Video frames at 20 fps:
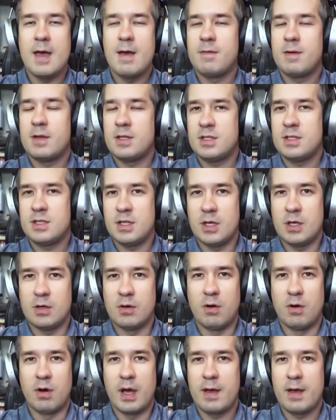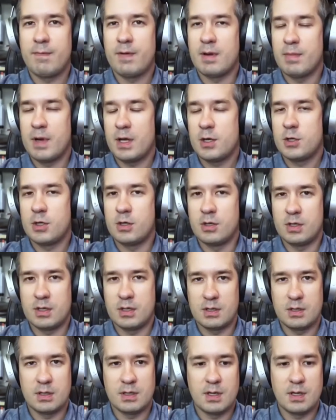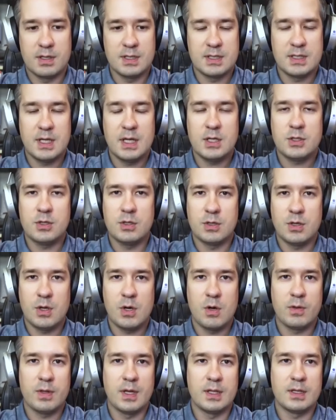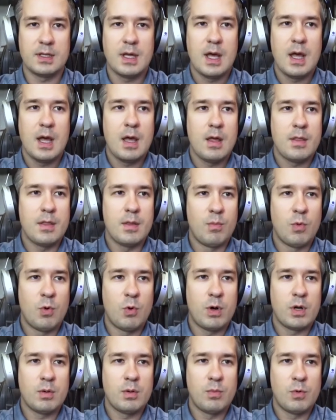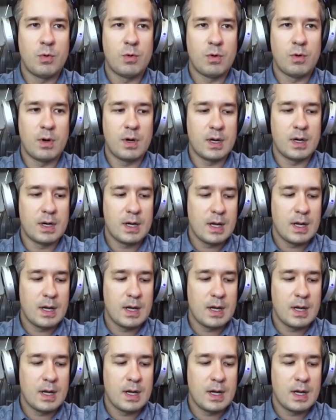every CEO, every manager uh, these days, you know that the more and more